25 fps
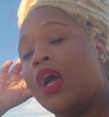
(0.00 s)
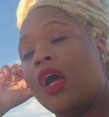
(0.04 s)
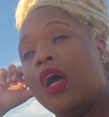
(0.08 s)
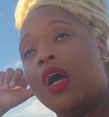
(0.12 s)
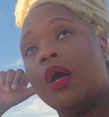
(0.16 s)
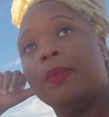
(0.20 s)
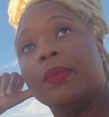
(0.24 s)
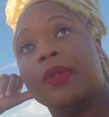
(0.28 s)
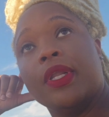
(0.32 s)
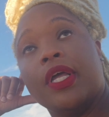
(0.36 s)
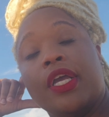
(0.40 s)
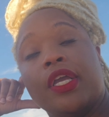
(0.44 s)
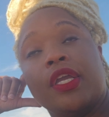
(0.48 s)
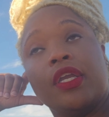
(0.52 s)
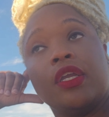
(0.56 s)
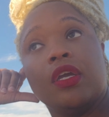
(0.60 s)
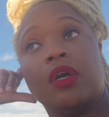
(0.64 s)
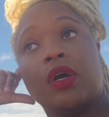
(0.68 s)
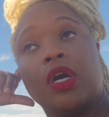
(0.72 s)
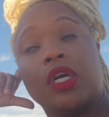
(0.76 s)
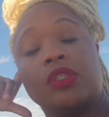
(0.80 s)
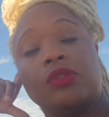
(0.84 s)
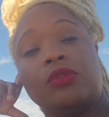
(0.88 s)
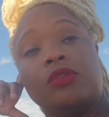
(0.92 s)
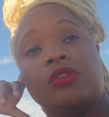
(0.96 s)
I'm like,
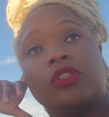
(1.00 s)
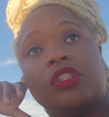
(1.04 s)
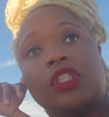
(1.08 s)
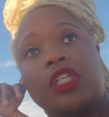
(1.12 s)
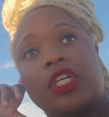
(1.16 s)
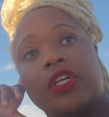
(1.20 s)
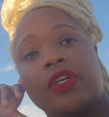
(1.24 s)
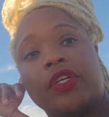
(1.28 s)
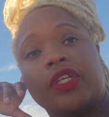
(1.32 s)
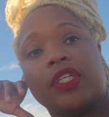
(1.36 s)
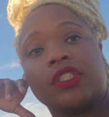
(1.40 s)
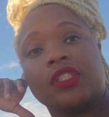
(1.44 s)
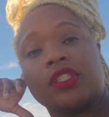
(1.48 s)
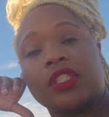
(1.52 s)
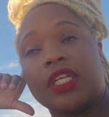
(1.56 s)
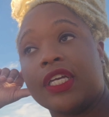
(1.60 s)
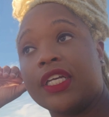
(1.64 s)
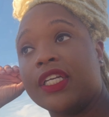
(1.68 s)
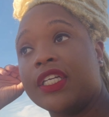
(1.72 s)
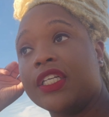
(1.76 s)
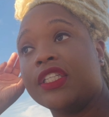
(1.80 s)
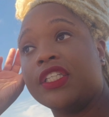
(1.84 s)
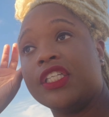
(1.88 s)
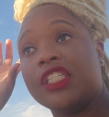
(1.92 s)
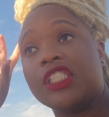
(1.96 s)
yo, are you serious?
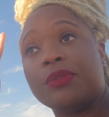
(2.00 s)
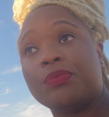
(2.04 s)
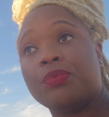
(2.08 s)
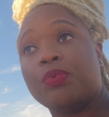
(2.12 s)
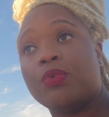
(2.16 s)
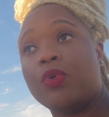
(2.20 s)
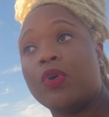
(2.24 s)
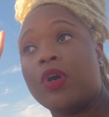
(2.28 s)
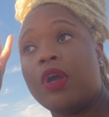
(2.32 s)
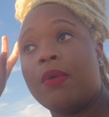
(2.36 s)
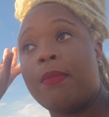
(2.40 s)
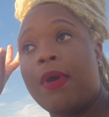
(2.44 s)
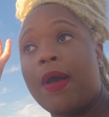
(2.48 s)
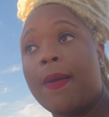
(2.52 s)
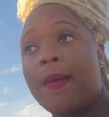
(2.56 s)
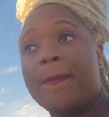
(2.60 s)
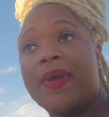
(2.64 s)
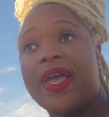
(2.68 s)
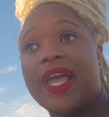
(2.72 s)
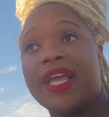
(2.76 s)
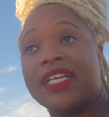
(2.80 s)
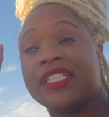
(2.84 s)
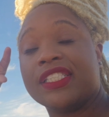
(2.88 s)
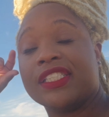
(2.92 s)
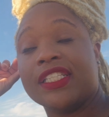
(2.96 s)
Like at this point, my
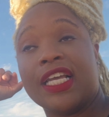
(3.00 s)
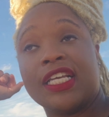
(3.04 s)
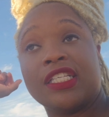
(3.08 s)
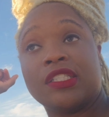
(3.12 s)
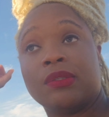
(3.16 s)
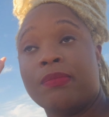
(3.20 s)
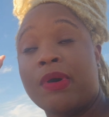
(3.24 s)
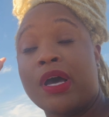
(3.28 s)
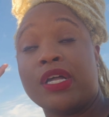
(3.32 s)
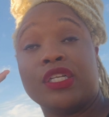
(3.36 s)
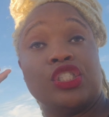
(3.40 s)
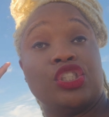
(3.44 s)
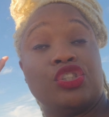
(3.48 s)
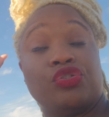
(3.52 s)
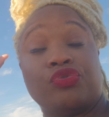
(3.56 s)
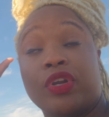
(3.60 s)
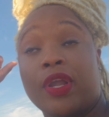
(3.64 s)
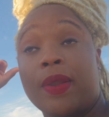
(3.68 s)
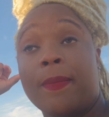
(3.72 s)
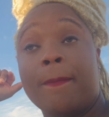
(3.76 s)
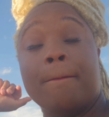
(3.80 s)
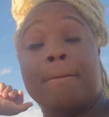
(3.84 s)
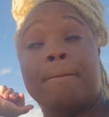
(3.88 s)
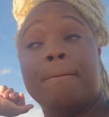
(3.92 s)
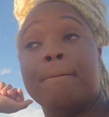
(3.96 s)
back is like somebody just
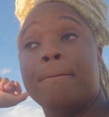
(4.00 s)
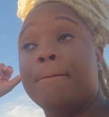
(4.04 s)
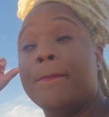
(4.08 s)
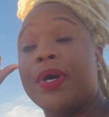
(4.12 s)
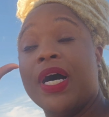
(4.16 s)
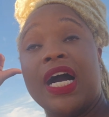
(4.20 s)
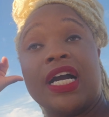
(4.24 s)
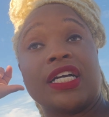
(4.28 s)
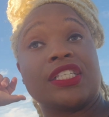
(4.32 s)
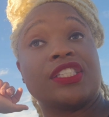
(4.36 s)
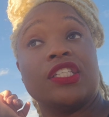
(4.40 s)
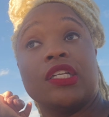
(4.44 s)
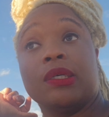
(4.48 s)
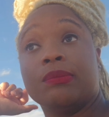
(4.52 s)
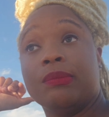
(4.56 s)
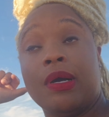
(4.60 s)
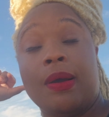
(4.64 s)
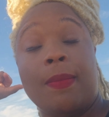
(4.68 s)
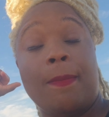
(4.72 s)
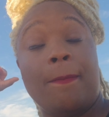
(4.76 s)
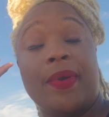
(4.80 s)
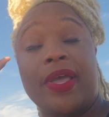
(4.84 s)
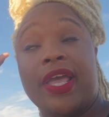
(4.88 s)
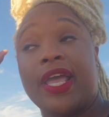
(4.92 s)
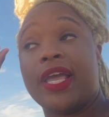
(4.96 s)
straight boxing on
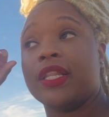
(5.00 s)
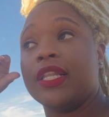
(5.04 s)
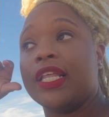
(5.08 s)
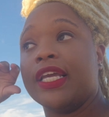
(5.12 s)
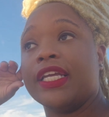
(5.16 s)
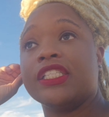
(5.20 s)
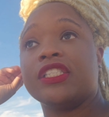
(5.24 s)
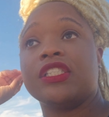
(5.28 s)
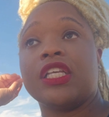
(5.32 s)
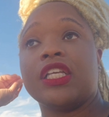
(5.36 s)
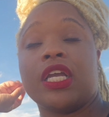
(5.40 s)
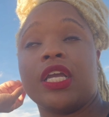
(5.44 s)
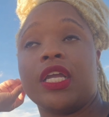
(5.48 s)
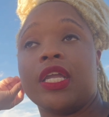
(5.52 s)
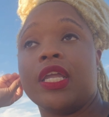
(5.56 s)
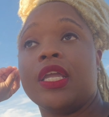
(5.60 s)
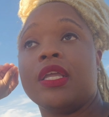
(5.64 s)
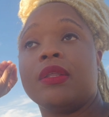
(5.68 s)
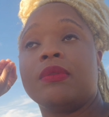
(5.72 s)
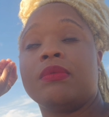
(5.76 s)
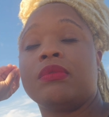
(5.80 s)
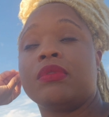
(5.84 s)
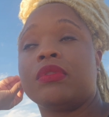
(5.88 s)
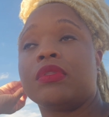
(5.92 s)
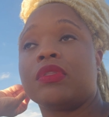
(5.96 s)
my back. Like it's like a
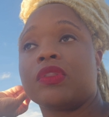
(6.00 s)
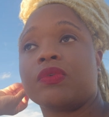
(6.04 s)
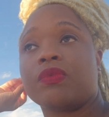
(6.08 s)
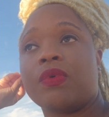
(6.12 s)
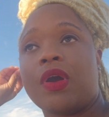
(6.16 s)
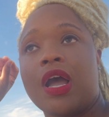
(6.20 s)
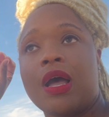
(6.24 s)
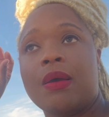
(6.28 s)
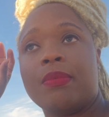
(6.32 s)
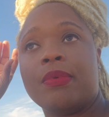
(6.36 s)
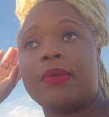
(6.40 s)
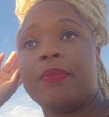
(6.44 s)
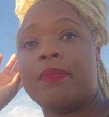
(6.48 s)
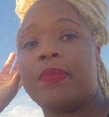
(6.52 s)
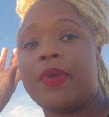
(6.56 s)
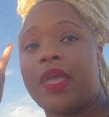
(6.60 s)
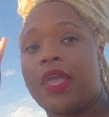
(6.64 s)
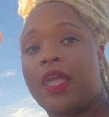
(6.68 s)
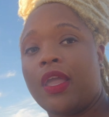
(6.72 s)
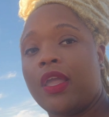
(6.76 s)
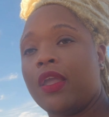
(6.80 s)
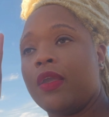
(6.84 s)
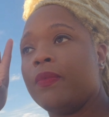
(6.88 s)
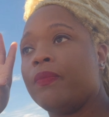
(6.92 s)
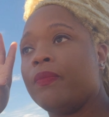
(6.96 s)
throbbing
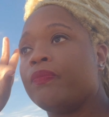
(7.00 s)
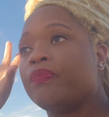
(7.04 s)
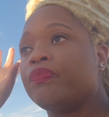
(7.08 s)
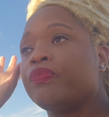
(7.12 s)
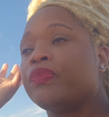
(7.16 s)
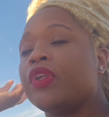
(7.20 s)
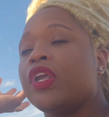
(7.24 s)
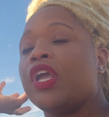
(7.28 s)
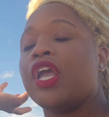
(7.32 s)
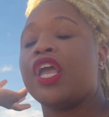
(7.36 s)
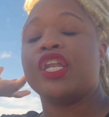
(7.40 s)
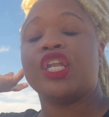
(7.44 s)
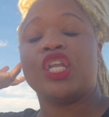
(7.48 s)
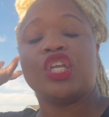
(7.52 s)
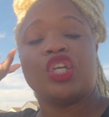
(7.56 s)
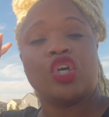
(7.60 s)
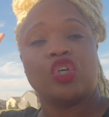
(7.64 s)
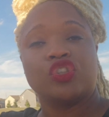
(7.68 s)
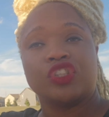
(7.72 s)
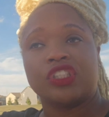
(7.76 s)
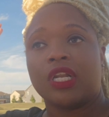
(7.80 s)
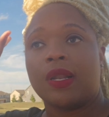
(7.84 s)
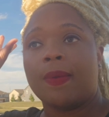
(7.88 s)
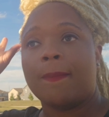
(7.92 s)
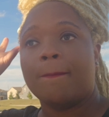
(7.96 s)
pain, and it
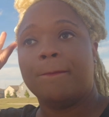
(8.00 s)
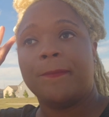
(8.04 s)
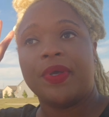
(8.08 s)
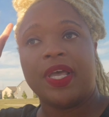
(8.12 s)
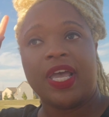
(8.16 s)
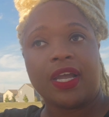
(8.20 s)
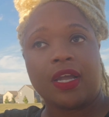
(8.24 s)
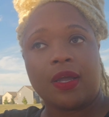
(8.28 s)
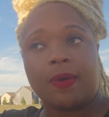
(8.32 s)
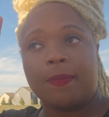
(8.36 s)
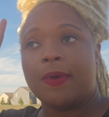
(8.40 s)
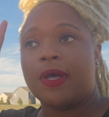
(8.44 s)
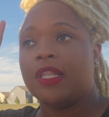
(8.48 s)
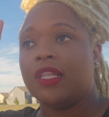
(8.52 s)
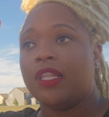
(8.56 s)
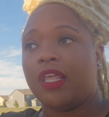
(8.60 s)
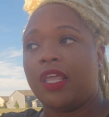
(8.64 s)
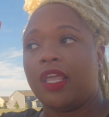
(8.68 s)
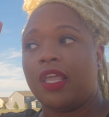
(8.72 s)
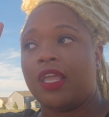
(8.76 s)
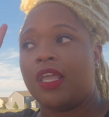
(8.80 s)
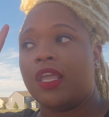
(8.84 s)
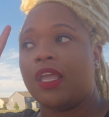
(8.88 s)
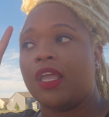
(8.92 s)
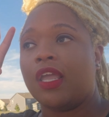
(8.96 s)
goes down back of my
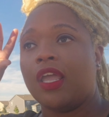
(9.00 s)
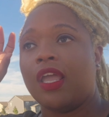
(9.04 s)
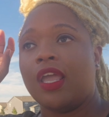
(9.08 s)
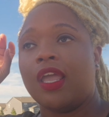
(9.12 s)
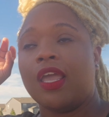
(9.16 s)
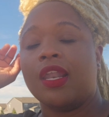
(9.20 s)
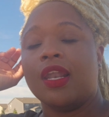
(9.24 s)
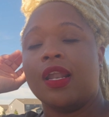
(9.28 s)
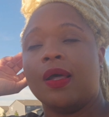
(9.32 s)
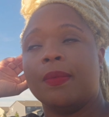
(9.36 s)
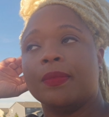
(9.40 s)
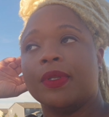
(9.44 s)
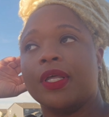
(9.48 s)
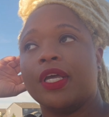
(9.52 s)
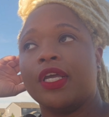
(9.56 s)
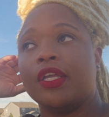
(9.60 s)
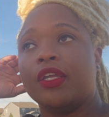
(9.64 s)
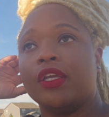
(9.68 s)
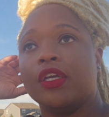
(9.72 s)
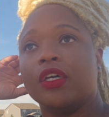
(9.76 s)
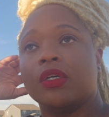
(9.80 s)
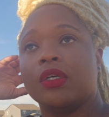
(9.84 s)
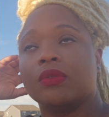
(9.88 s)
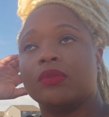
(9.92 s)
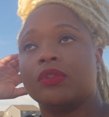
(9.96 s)
leg, and I'm
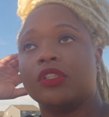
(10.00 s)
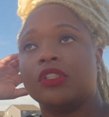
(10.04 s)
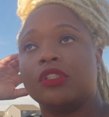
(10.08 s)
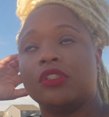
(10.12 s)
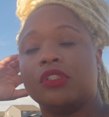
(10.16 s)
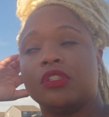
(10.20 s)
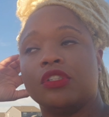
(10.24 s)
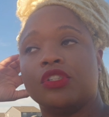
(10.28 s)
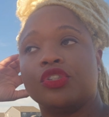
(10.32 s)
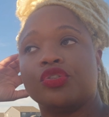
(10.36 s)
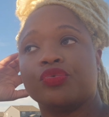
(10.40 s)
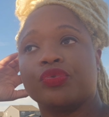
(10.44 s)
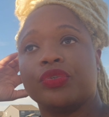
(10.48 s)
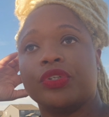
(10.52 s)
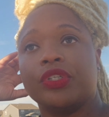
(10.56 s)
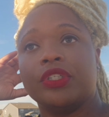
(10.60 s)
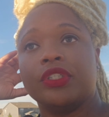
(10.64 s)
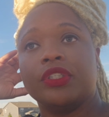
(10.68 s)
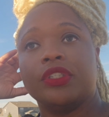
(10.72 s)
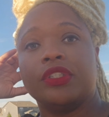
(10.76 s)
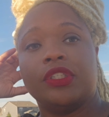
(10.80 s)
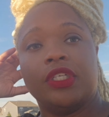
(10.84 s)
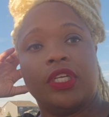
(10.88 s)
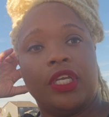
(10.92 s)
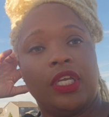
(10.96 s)
like, yo, this is
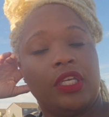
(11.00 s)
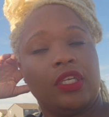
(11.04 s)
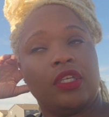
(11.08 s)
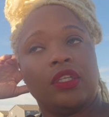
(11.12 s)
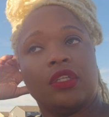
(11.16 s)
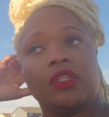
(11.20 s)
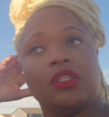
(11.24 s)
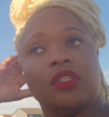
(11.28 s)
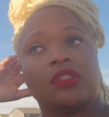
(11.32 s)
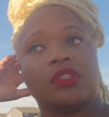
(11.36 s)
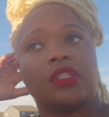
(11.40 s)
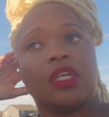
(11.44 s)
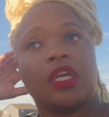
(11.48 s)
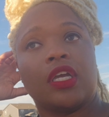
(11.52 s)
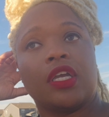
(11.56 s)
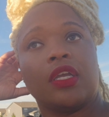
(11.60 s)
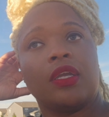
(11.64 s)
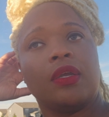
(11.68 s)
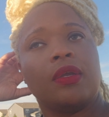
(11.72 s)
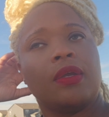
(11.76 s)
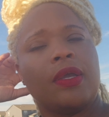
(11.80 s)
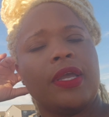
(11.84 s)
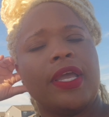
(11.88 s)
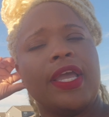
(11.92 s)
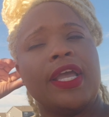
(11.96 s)
ridiculous.
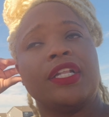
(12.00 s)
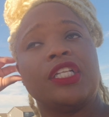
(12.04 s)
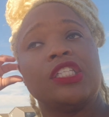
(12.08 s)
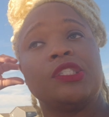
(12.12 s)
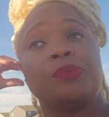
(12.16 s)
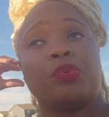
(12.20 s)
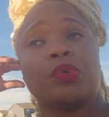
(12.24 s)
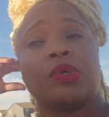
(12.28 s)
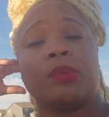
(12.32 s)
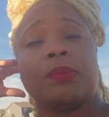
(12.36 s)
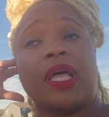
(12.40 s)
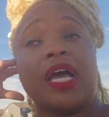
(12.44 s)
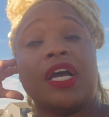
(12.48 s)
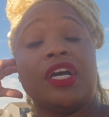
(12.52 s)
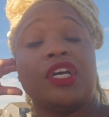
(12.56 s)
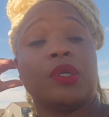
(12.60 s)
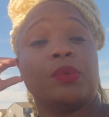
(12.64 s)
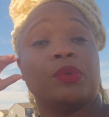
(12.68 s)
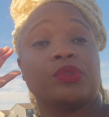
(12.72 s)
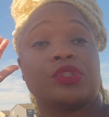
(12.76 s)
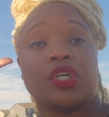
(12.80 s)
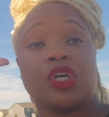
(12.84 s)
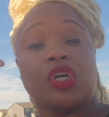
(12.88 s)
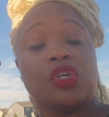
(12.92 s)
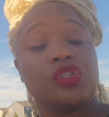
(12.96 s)
Like at this point, I could have
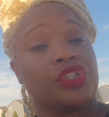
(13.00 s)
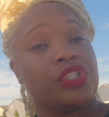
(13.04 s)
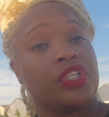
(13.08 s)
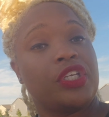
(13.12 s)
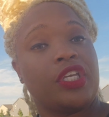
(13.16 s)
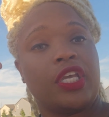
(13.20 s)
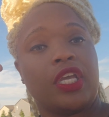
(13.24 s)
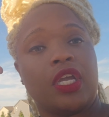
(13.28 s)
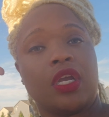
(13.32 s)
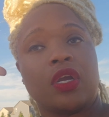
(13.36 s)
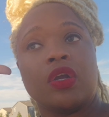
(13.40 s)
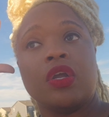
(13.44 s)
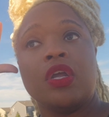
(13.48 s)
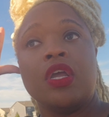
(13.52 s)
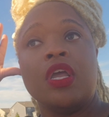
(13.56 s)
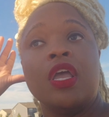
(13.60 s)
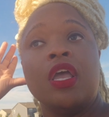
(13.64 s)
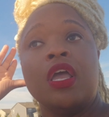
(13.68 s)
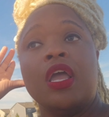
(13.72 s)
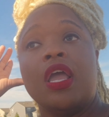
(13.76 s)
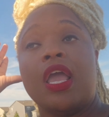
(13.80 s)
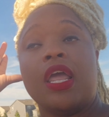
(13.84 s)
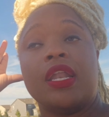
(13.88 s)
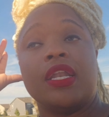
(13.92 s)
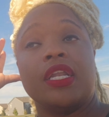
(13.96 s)
went to urgent care,
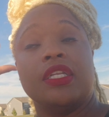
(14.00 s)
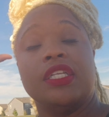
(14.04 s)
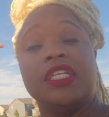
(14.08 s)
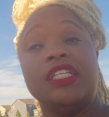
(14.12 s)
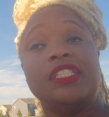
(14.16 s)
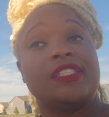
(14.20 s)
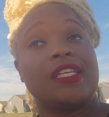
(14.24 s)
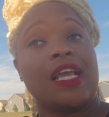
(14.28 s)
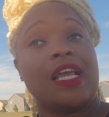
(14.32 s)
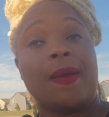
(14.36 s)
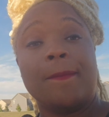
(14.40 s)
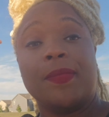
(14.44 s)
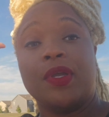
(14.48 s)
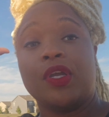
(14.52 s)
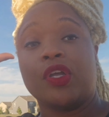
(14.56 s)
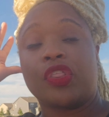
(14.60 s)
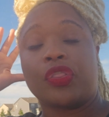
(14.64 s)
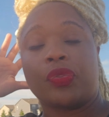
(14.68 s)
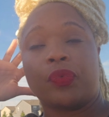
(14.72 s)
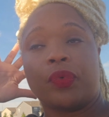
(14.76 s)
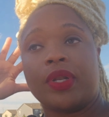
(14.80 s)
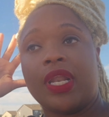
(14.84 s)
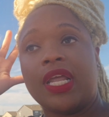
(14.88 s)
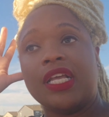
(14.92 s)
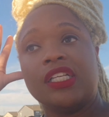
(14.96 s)
and at least got me a
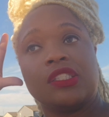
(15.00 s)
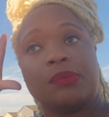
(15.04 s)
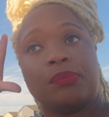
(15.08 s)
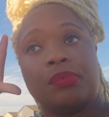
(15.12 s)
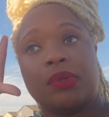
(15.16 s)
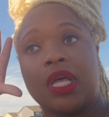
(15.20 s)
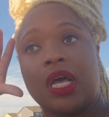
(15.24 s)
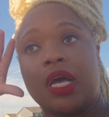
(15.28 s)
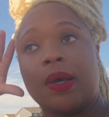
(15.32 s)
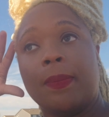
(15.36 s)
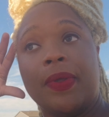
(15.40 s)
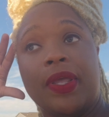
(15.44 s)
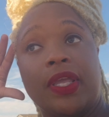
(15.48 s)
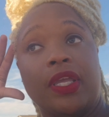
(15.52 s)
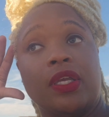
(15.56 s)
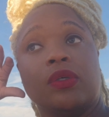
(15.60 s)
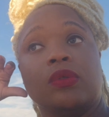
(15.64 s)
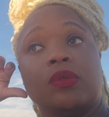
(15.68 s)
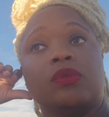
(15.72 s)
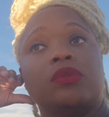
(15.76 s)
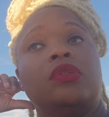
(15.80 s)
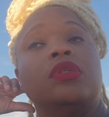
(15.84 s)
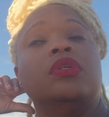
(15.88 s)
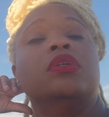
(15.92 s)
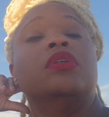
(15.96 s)
three day supply of
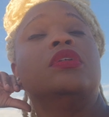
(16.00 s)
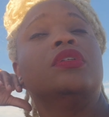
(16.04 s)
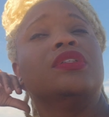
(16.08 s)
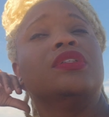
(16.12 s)
pills.